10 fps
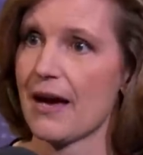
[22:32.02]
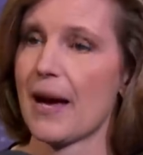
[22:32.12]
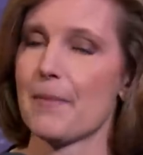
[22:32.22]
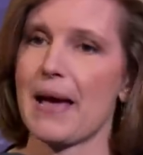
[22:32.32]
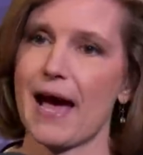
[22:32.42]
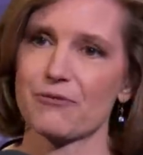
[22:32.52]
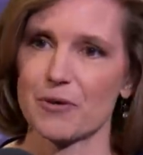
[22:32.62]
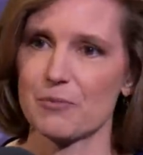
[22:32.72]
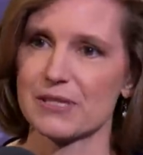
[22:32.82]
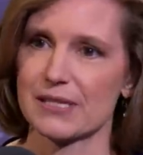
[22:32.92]

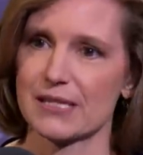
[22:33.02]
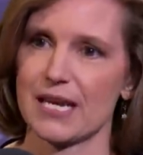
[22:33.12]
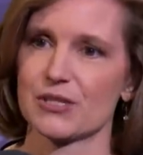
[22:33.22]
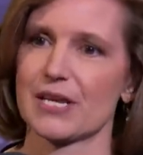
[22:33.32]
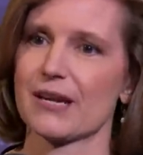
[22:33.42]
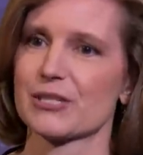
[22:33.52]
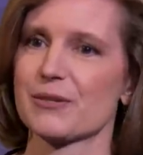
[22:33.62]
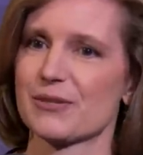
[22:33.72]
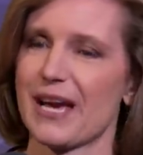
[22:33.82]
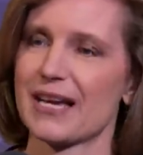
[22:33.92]
After a presentation,
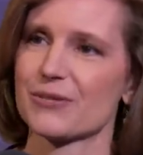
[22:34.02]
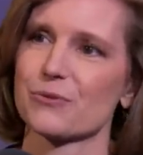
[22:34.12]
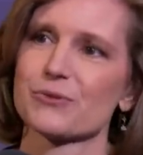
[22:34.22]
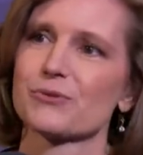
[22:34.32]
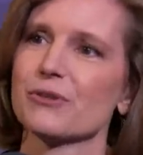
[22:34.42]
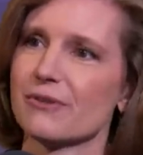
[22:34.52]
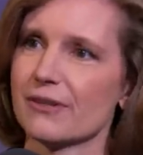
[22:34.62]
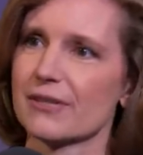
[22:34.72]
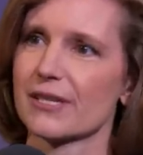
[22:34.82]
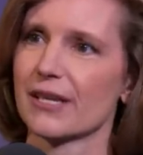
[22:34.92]
actually it was a high school
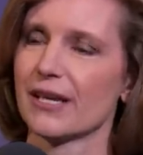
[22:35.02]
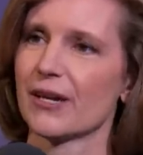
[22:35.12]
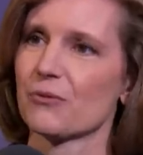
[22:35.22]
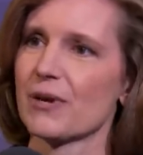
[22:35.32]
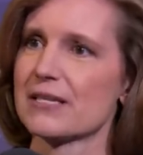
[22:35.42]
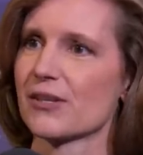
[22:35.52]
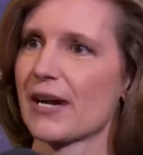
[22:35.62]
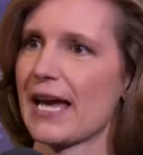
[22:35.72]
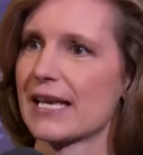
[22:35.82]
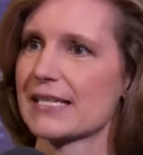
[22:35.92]
student, raised
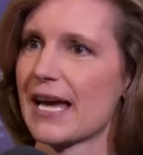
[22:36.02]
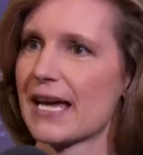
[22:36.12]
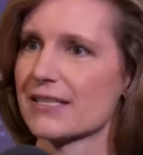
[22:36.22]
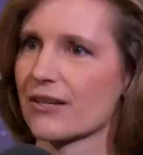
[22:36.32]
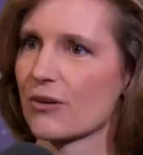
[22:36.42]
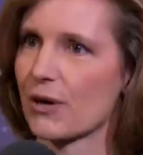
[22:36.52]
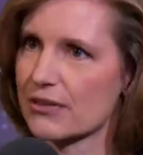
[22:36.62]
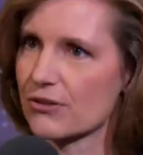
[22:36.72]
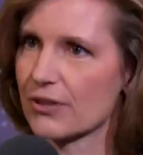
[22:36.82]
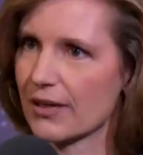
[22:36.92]
their hand to ask a
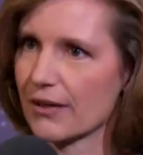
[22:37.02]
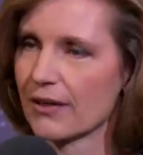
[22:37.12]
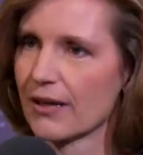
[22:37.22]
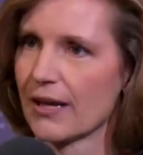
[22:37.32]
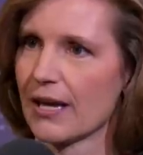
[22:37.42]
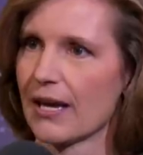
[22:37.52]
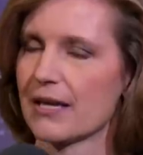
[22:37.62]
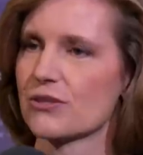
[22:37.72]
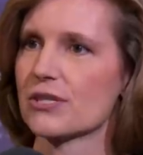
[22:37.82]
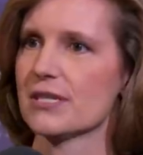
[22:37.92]
question.
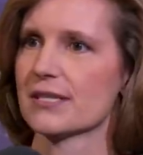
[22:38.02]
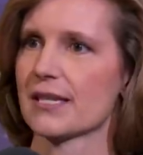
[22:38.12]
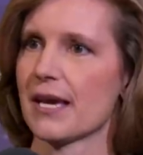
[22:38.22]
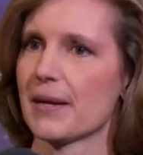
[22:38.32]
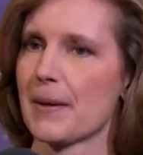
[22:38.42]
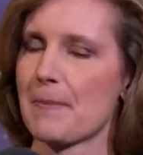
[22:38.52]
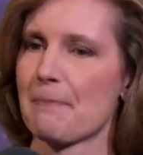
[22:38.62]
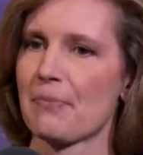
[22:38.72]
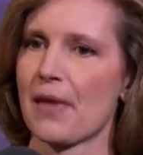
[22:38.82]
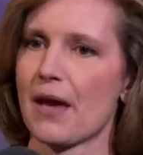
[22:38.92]
And she said,
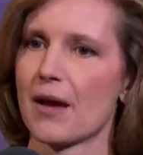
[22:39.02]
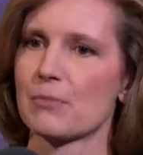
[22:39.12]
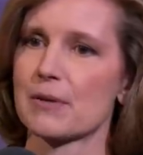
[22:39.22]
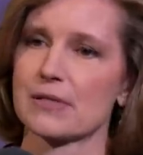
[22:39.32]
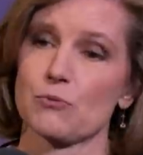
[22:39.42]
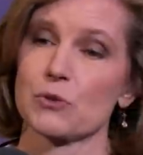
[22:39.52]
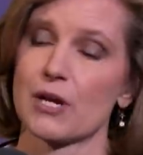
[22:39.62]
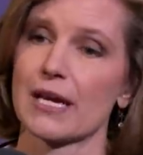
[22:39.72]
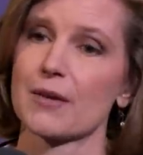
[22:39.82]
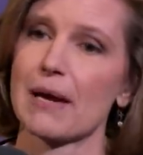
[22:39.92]
because we're
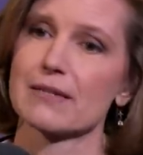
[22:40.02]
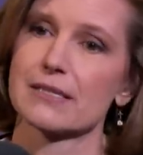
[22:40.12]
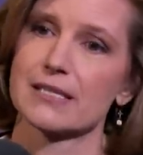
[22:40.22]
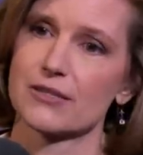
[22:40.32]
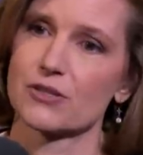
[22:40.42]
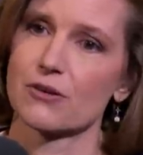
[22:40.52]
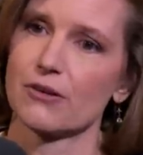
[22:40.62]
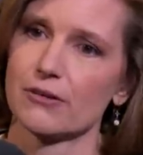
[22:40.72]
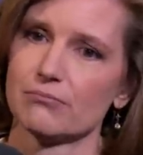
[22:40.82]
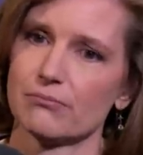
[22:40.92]
talking about
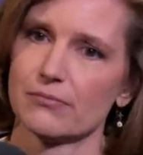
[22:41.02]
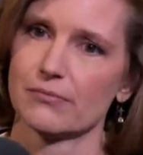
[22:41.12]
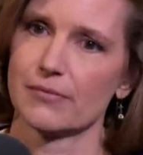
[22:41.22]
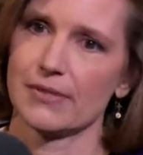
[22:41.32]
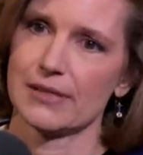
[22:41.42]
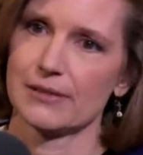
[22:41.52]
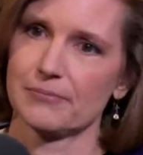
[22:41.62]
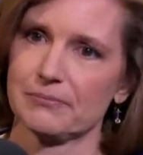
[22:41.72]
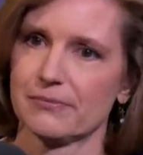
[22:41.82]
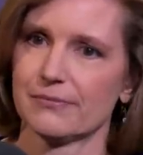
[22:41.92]
digital,
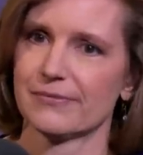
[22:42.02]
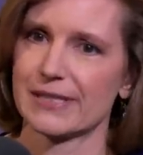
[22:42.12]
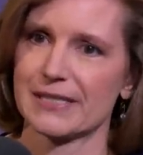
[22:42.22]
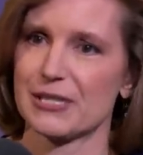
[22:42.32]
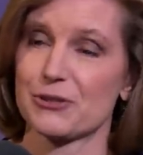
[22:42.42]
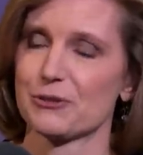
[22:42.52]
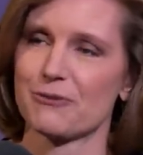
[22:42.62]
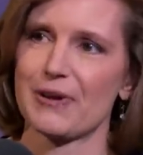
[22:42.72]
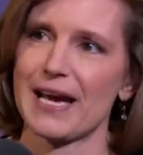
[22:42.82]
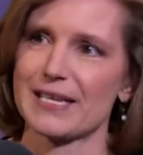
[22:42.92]
the digital
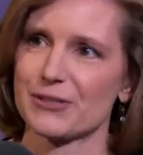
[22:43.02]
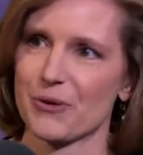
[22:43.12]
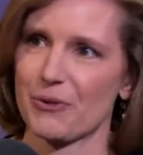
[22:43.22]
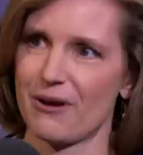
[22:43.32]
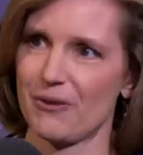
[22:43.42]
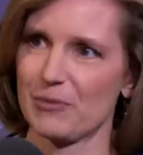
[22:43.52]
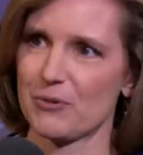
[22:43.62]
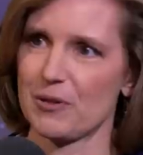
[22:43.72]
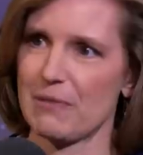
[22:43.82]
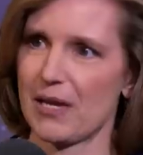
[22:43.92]
divide, so-called,
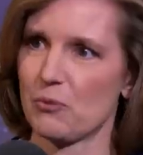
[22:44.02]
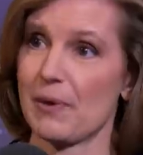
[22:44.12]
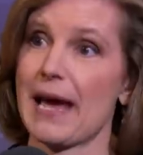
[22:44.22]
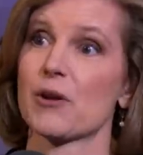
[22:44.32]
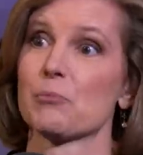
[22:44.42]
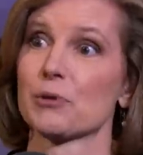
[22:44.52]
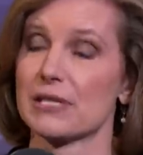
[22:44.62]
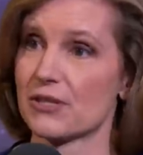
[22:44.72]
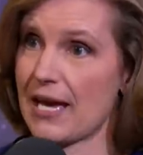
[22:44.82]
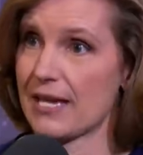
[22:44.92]
between men and women, how to
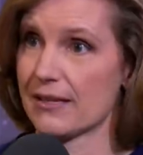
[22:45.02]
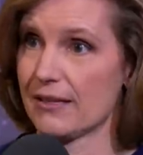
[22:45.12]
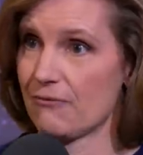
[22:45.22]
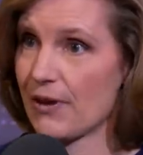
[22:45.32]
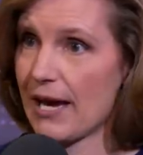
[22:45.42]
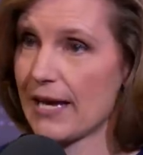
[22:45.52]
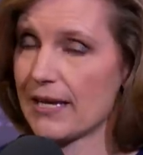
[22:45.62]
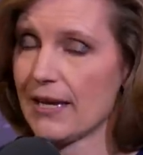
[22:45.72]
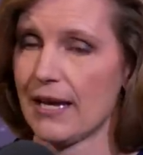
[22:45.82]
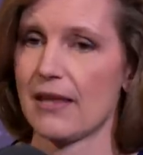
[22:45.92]
bridge that
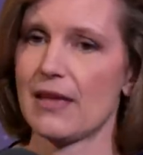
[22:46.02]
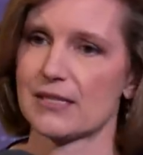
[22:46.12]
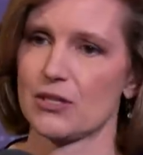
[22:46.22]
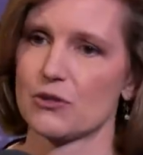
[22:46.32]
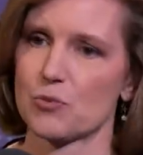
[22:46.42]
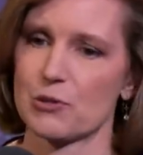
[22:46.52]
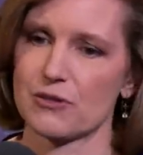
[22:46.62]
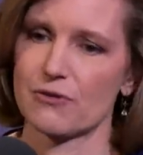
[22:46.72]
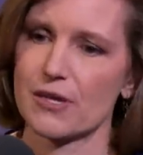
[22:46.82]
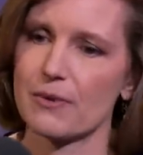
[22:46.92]
divide. And that's a huge push
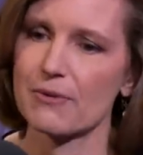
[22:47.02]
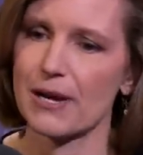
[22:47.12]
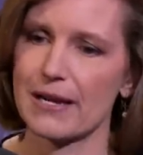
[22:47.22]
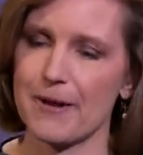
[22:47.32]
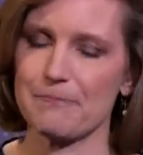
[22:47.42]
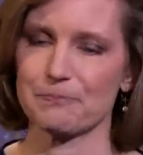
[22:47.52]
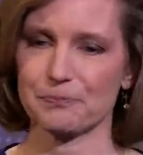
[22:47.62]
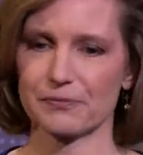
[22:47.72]
for the UN right now.